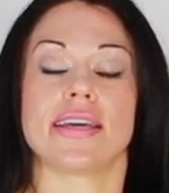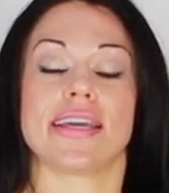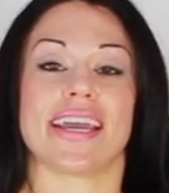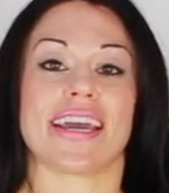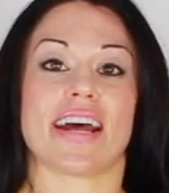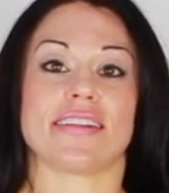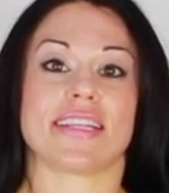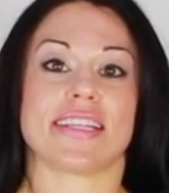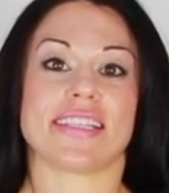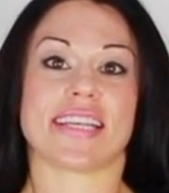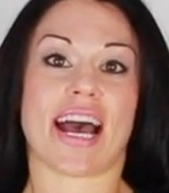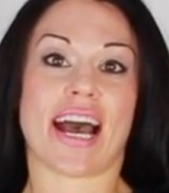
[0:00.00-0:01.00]
Kick it out to the
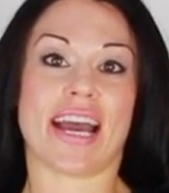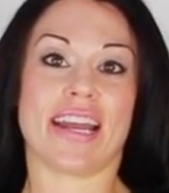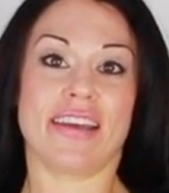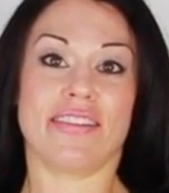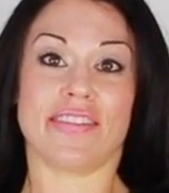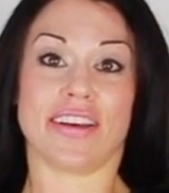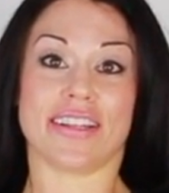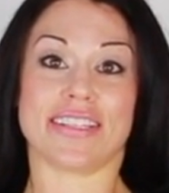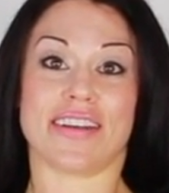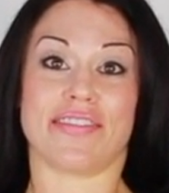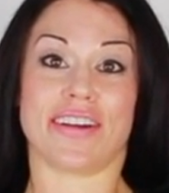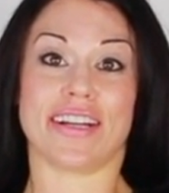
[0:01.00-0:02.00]
side, feel the
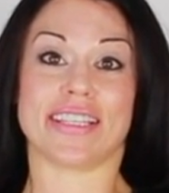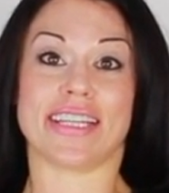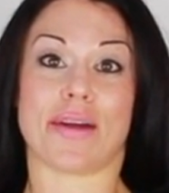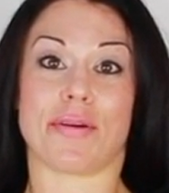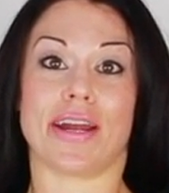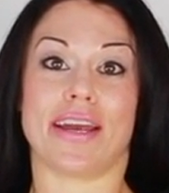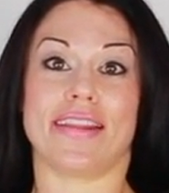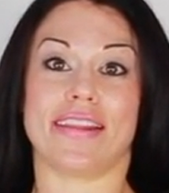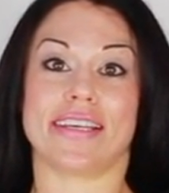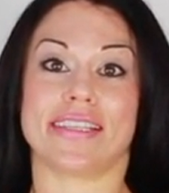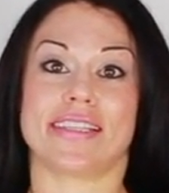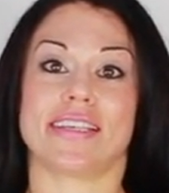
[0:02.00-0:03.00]
difference. Now we're hitting
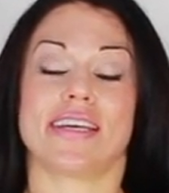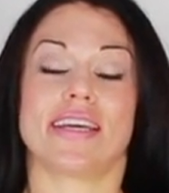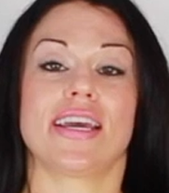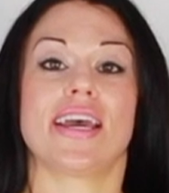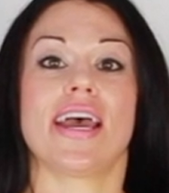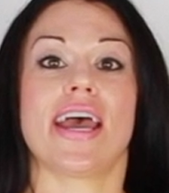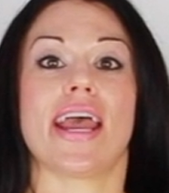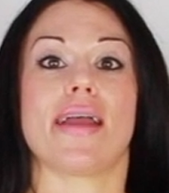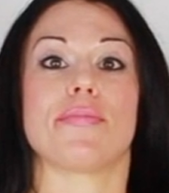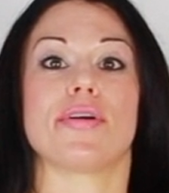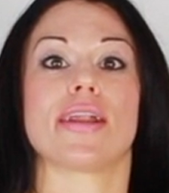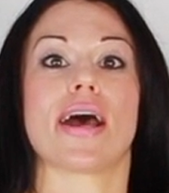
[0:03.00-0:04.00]
this,
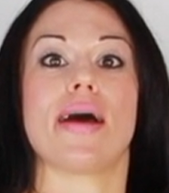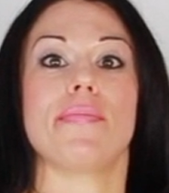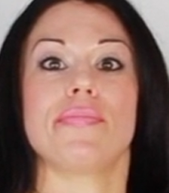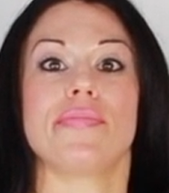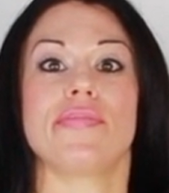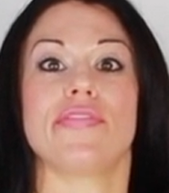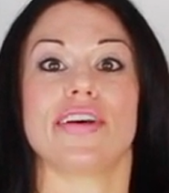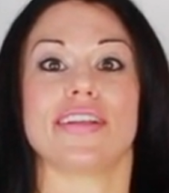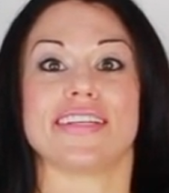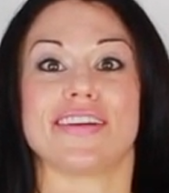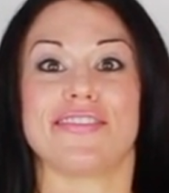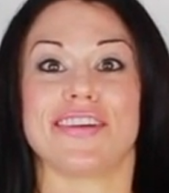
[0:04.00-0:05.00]
hammer it up, feel
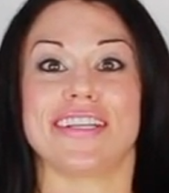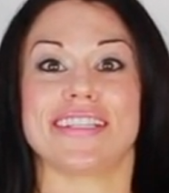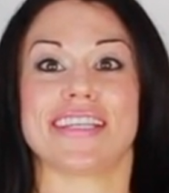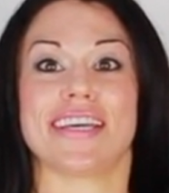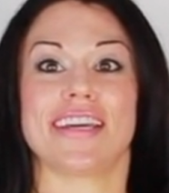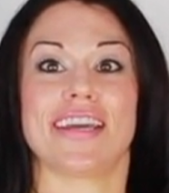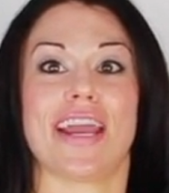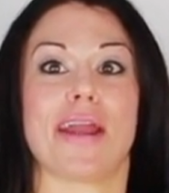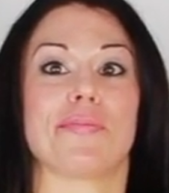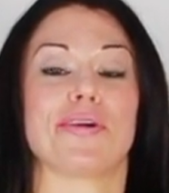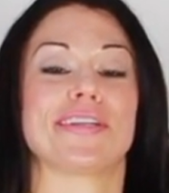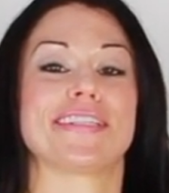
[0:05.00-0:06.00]
the difference.
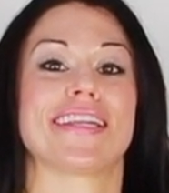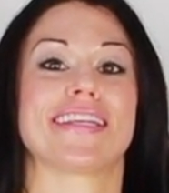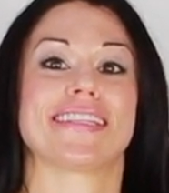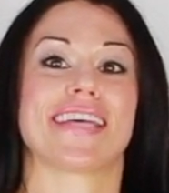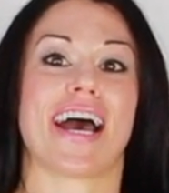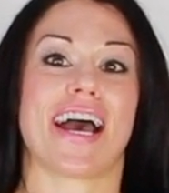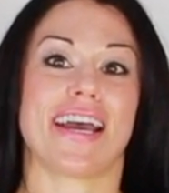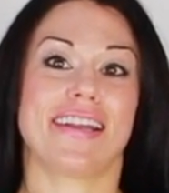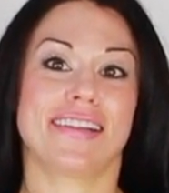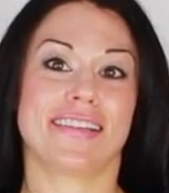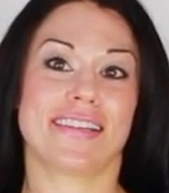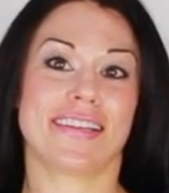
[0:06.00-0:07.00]
Hammer it to the
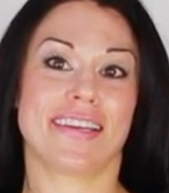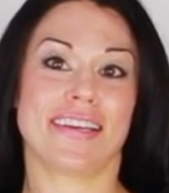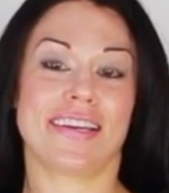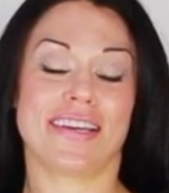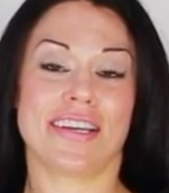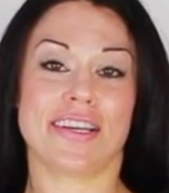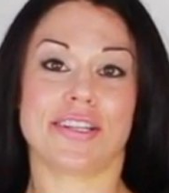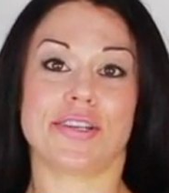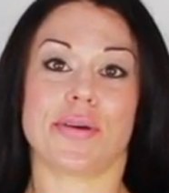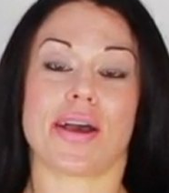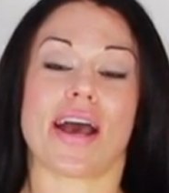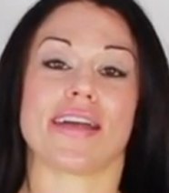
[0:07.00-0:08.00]
side.
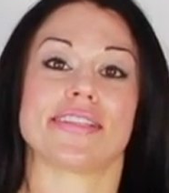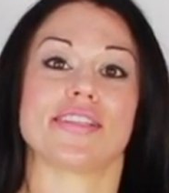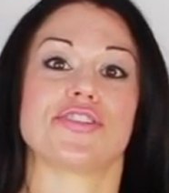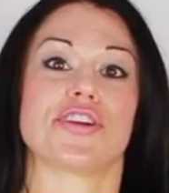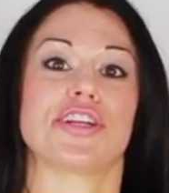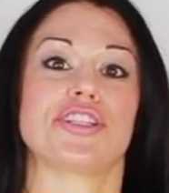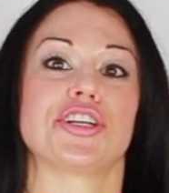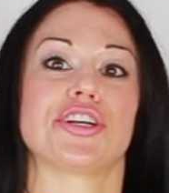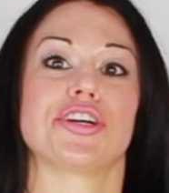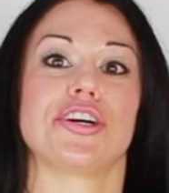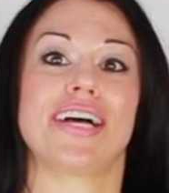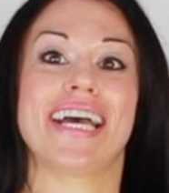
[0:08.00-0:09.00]
Do a concentration
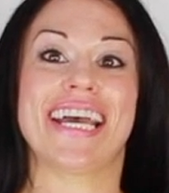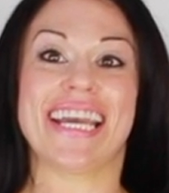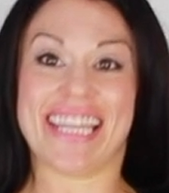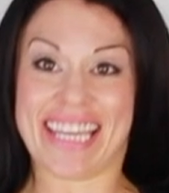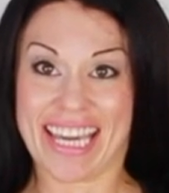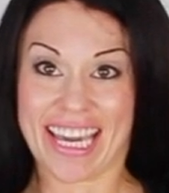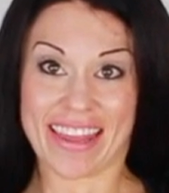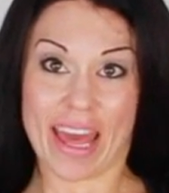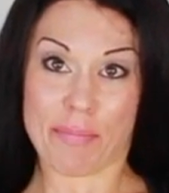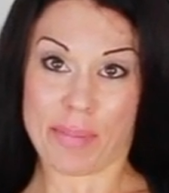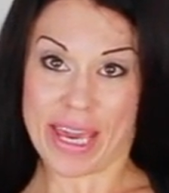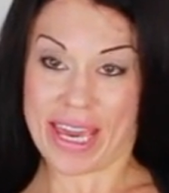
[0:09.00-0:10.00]
curl. Kick
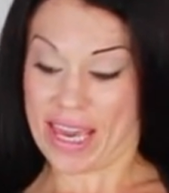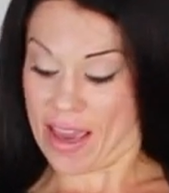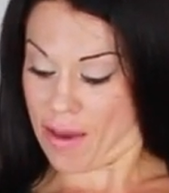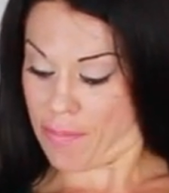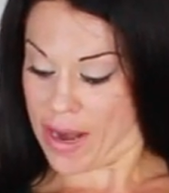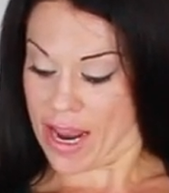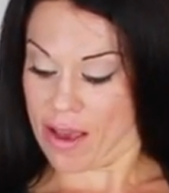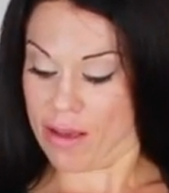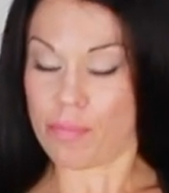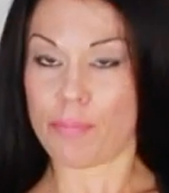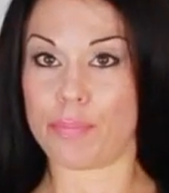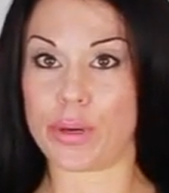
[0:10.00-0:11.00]
that pinky up and
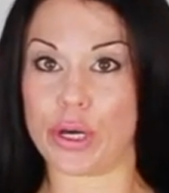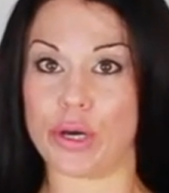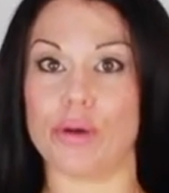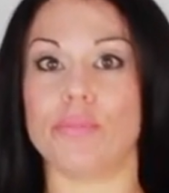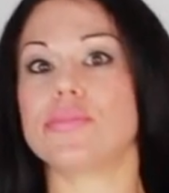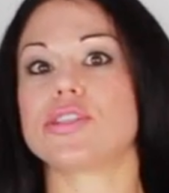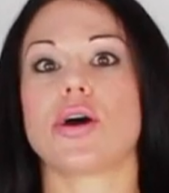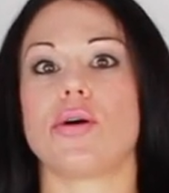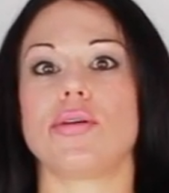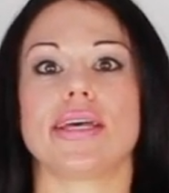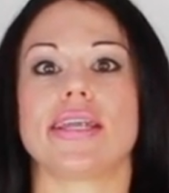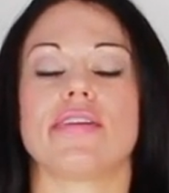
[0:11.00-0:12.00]
out. Boom,
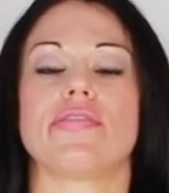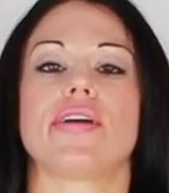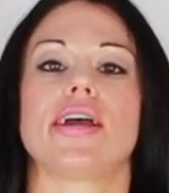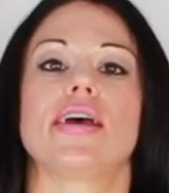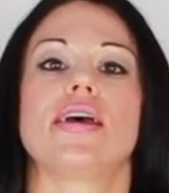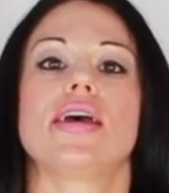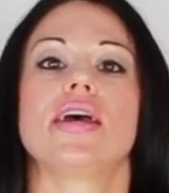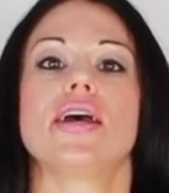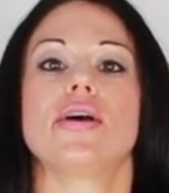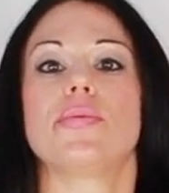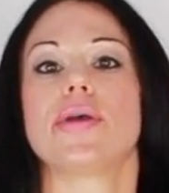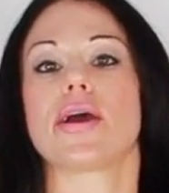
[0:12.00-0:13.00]
totally different.
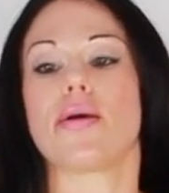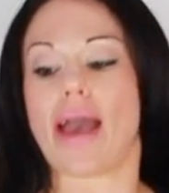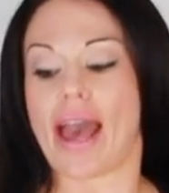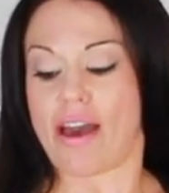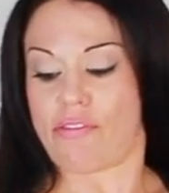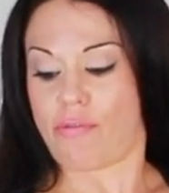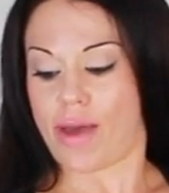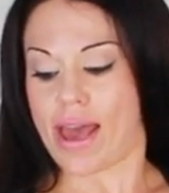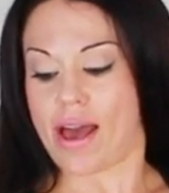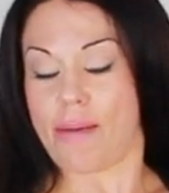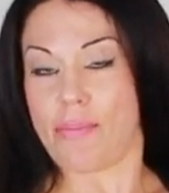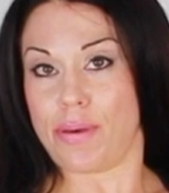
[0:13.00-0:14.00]
We go halfway
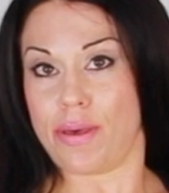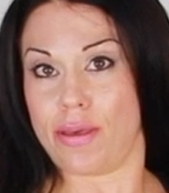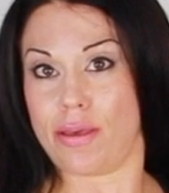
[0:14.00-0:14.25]
up.